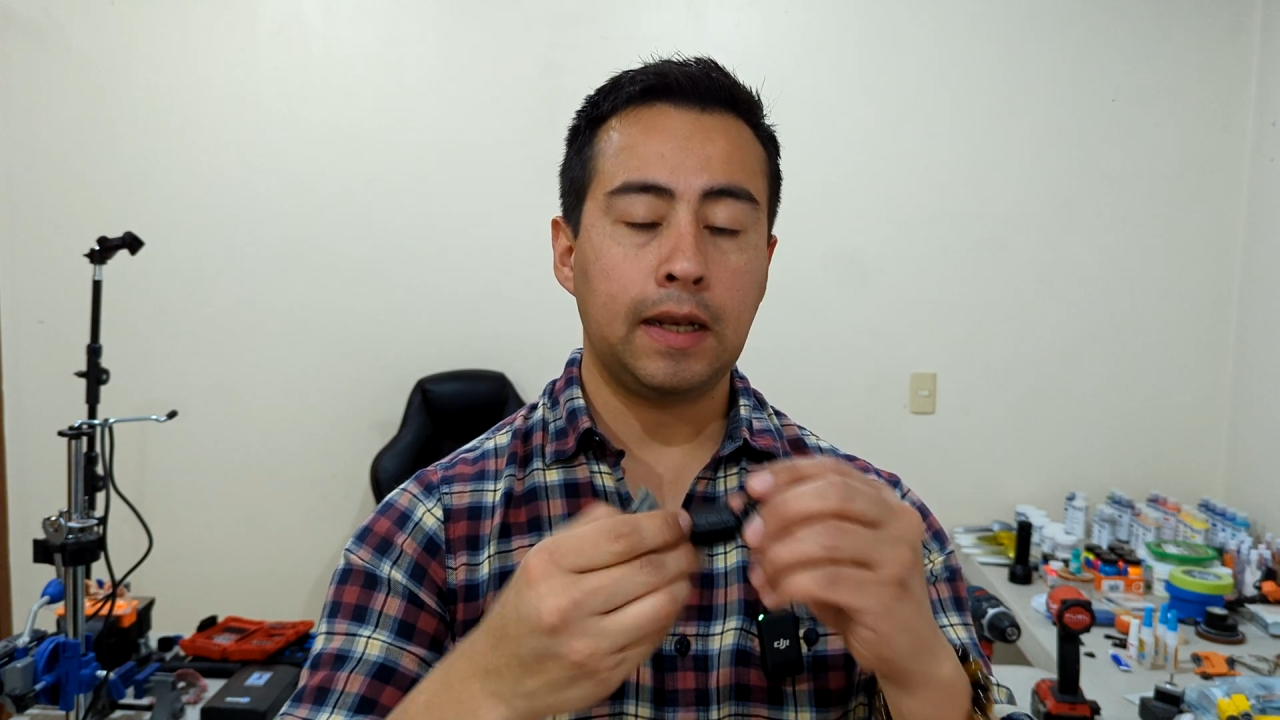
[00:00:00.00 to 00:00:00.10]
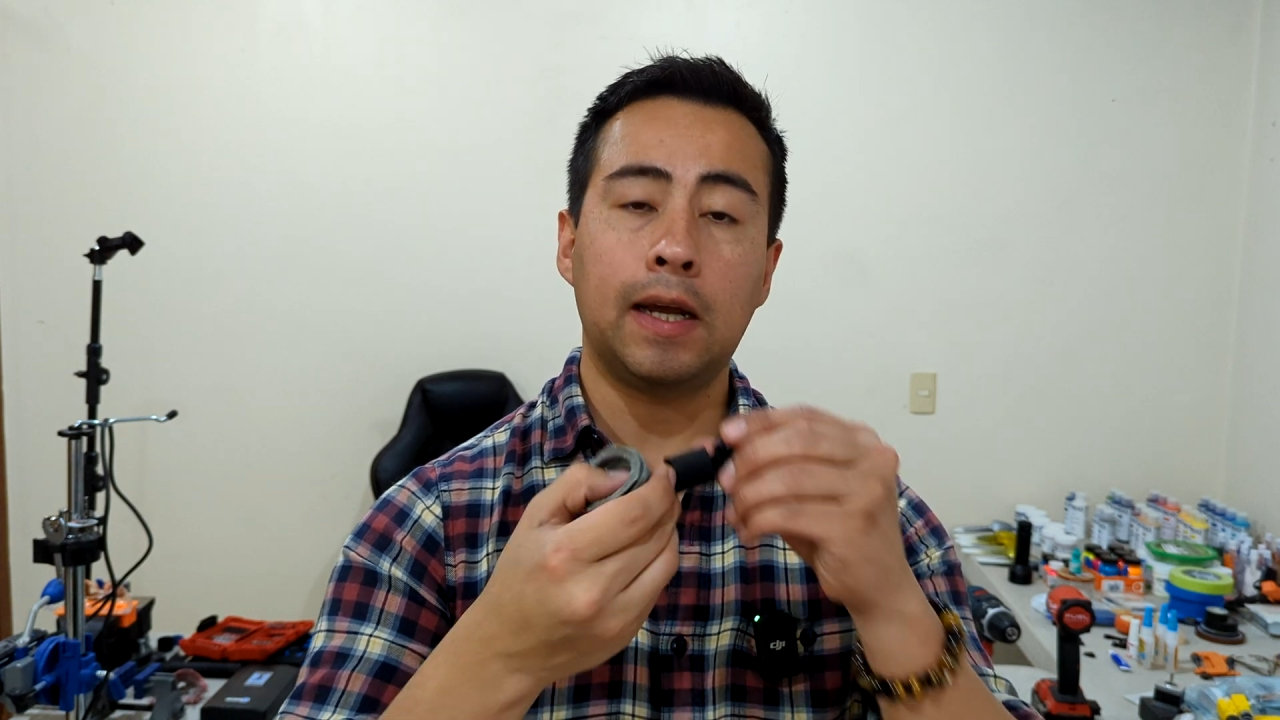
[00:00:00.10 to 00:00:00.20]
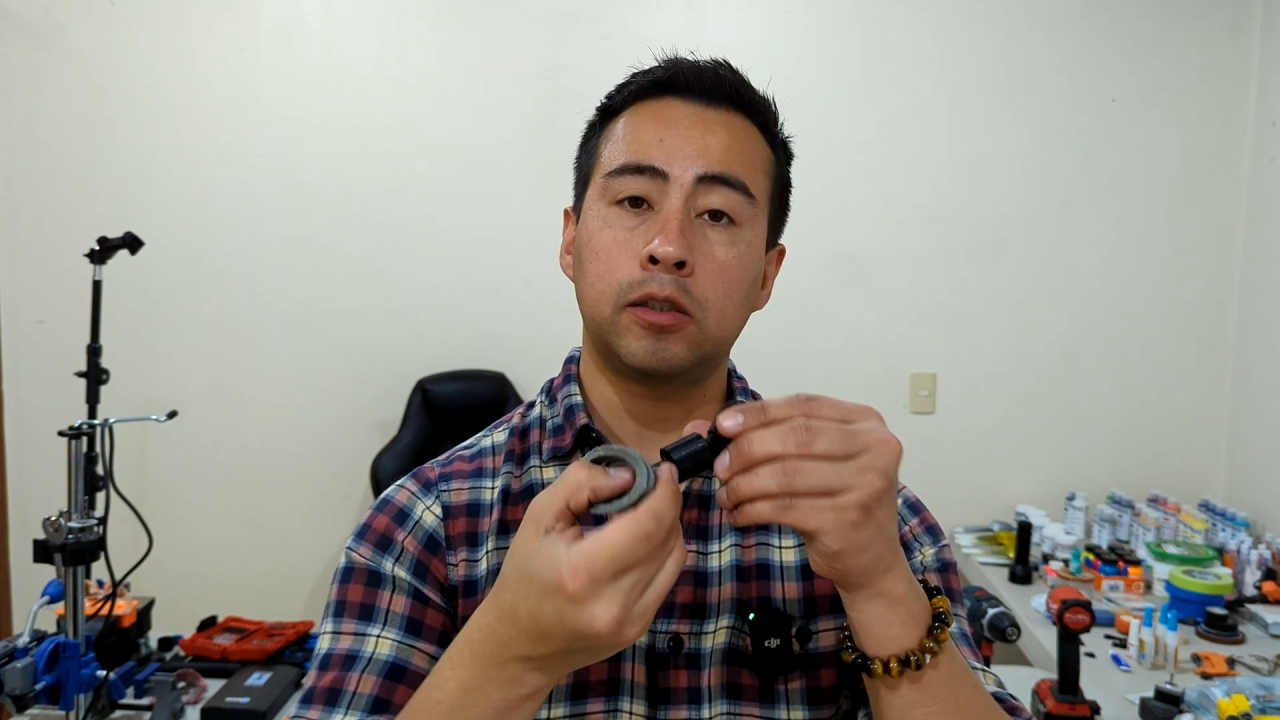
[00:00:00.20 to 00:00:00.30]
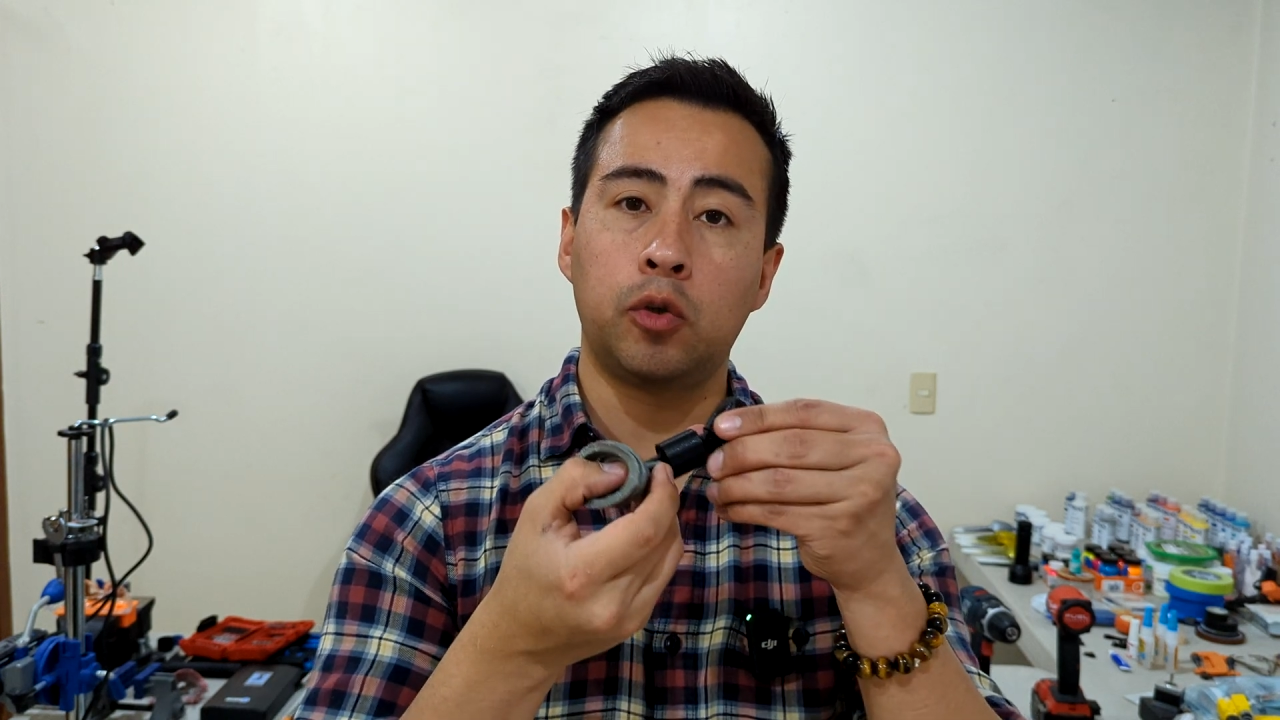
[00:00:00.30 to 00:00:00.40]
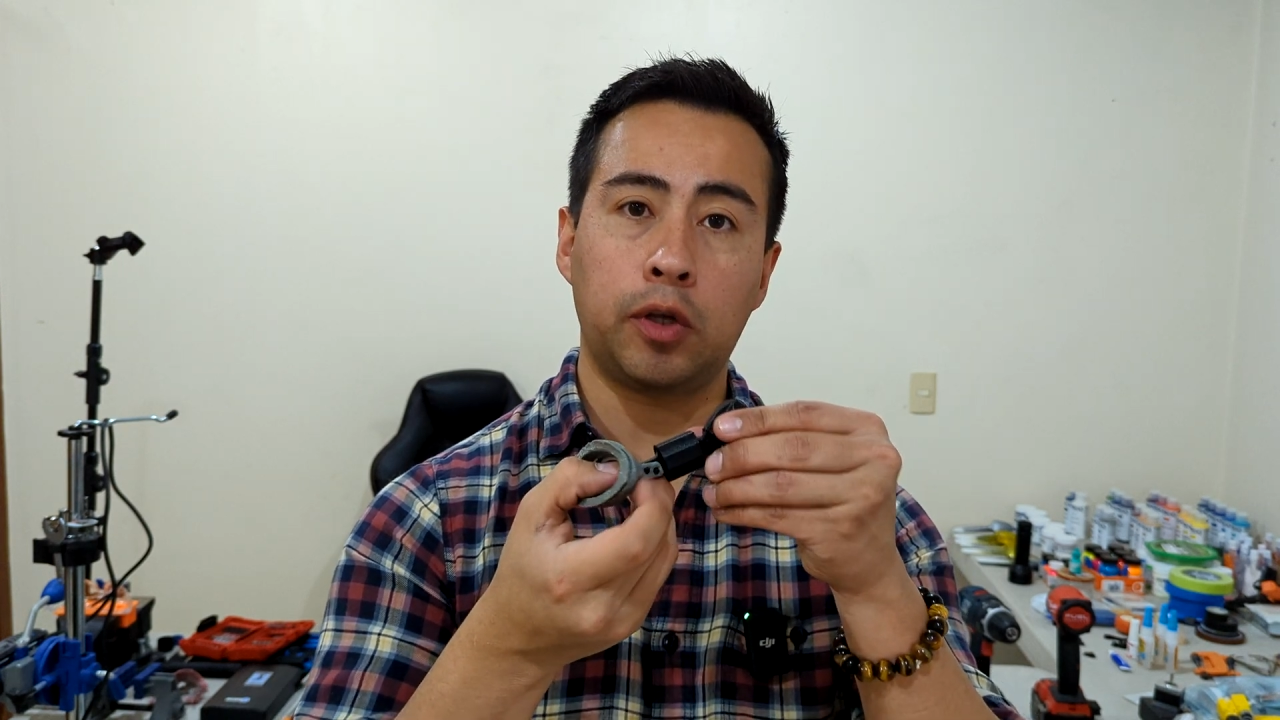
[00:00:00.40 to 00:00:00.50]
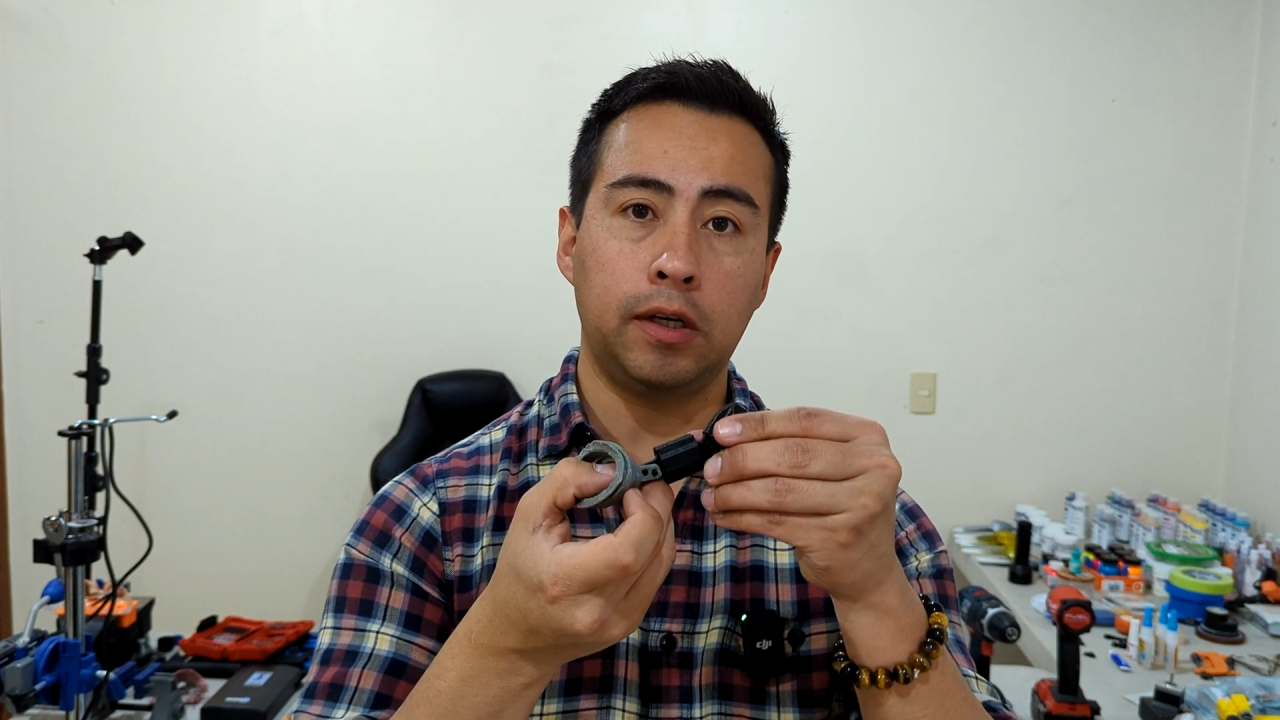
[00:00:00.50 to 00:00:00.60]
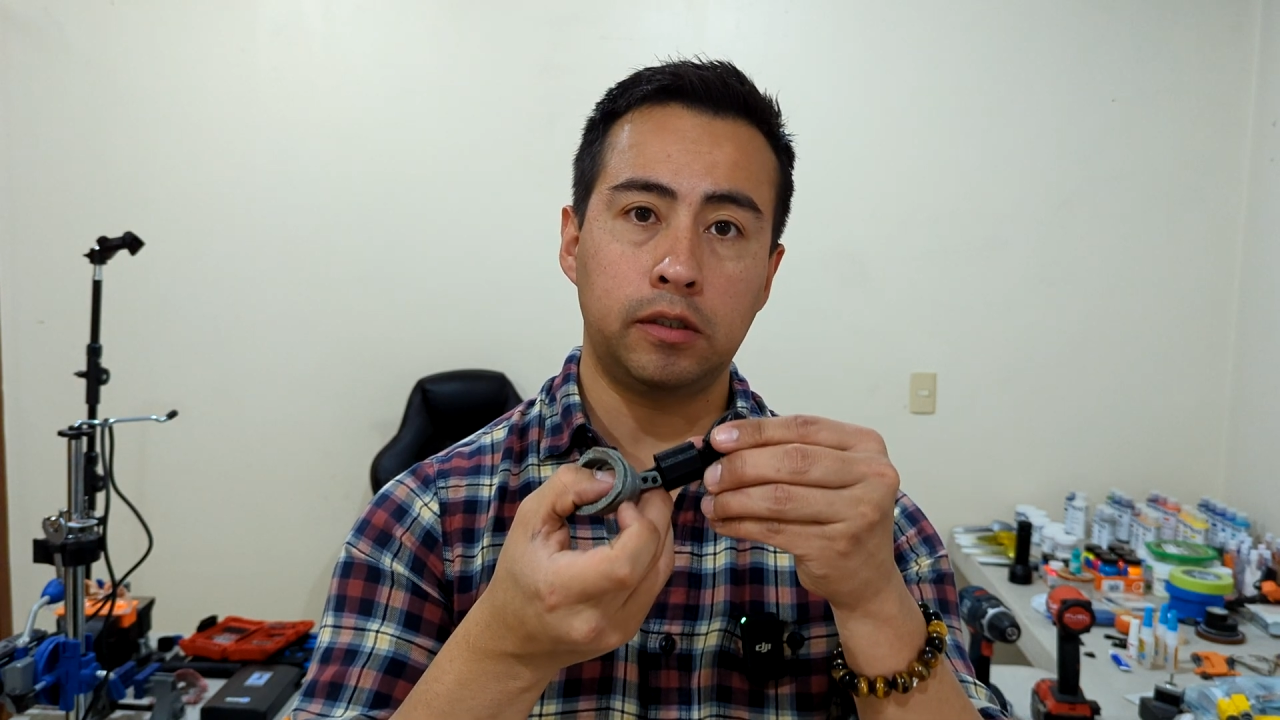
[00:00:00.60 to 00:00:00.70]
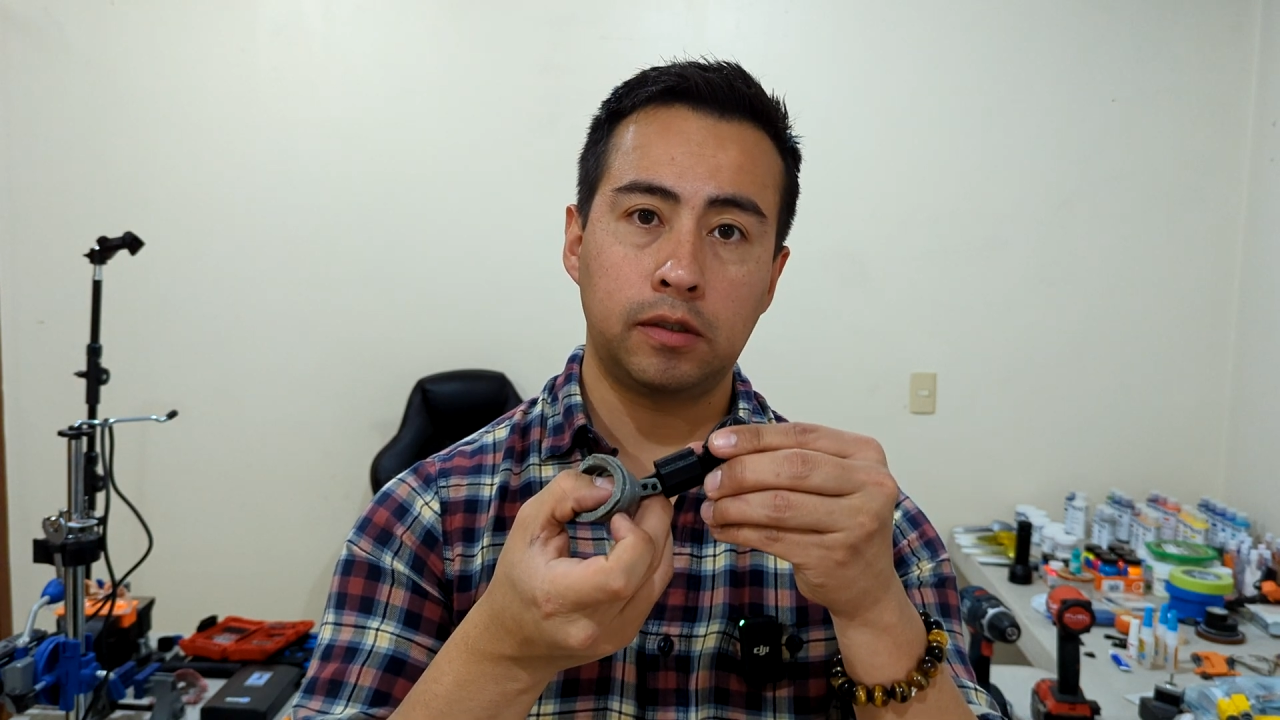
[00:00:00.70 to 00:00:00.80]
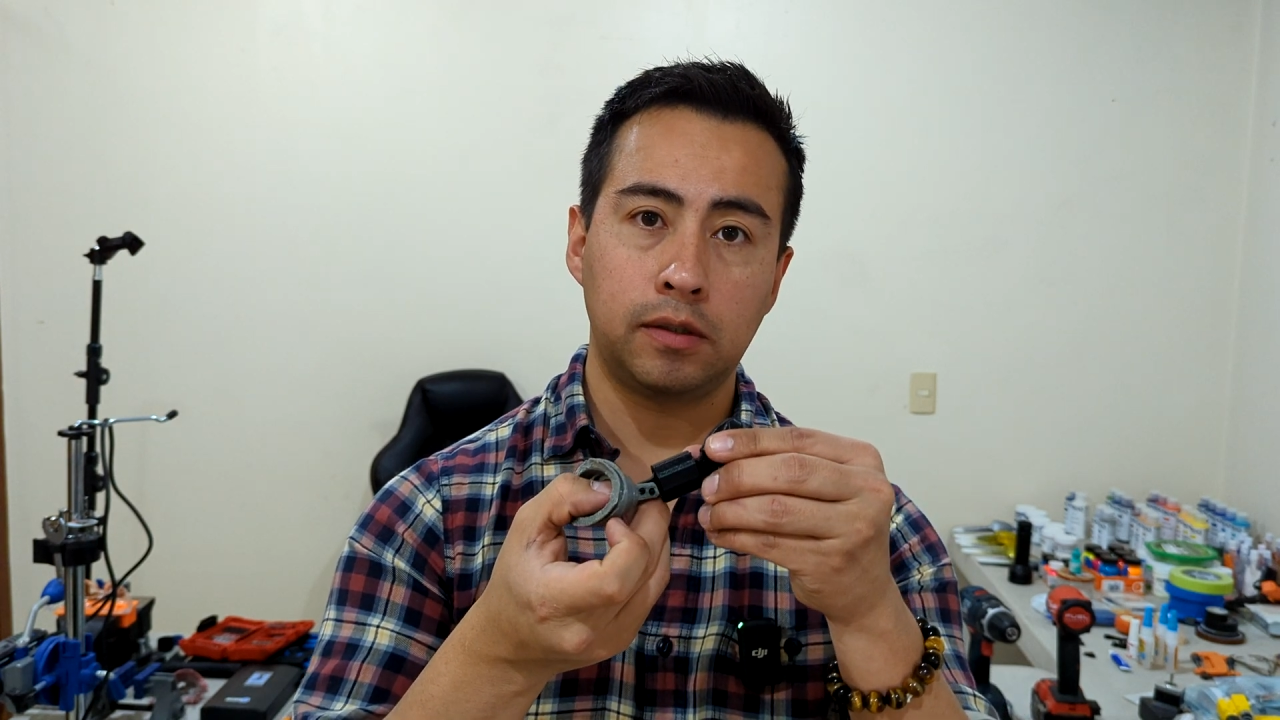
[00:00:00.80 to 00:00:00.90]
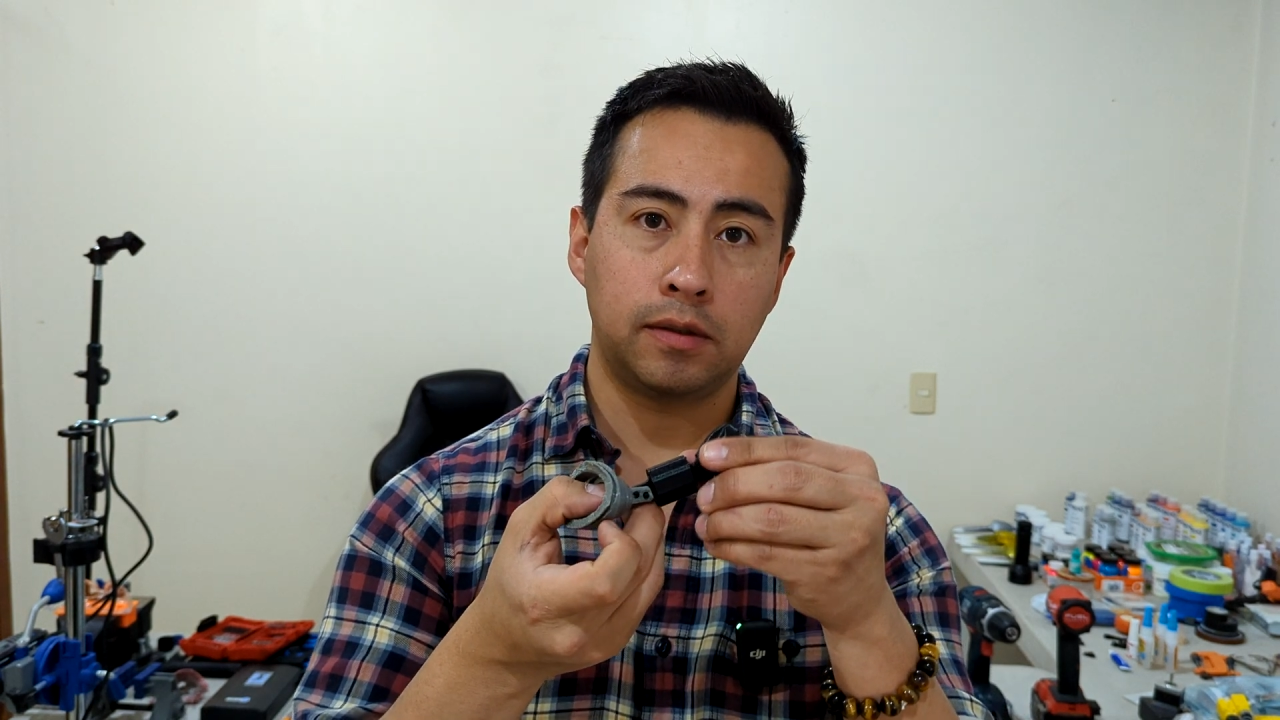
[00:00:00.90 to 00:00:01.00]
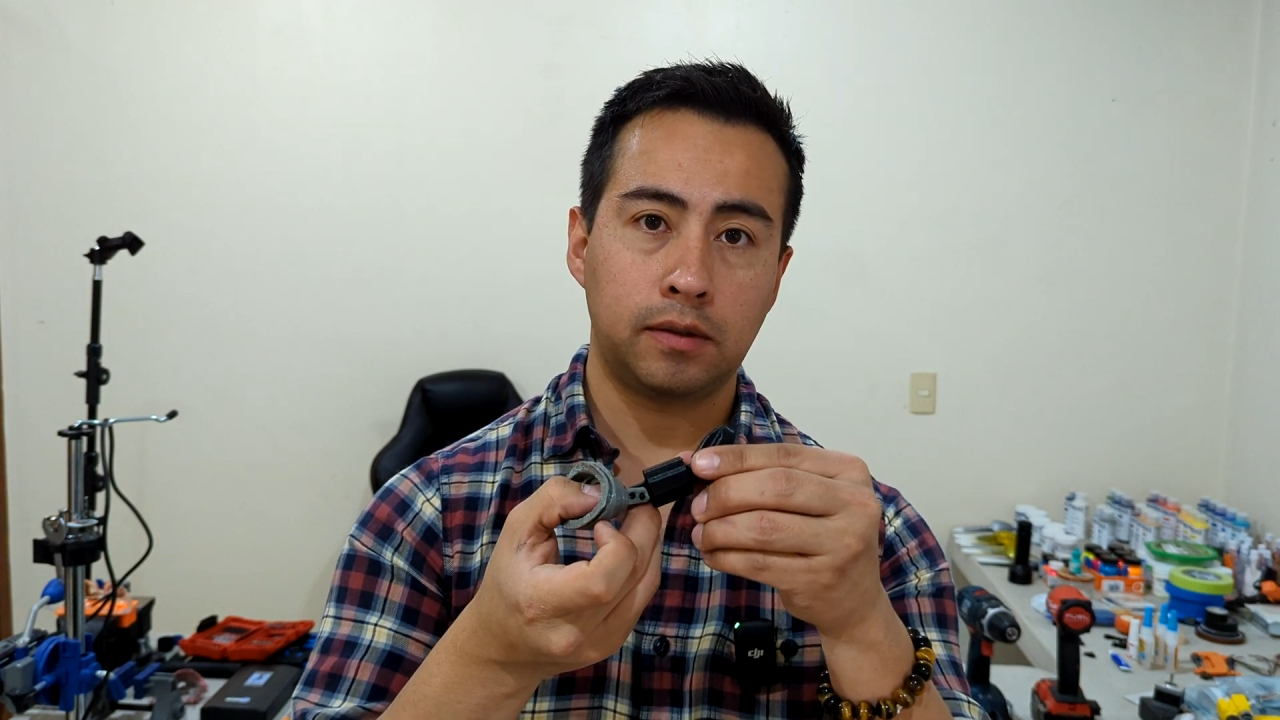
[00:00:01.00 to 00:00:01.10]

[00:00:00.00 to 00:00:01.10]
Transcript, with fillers: it has no gears.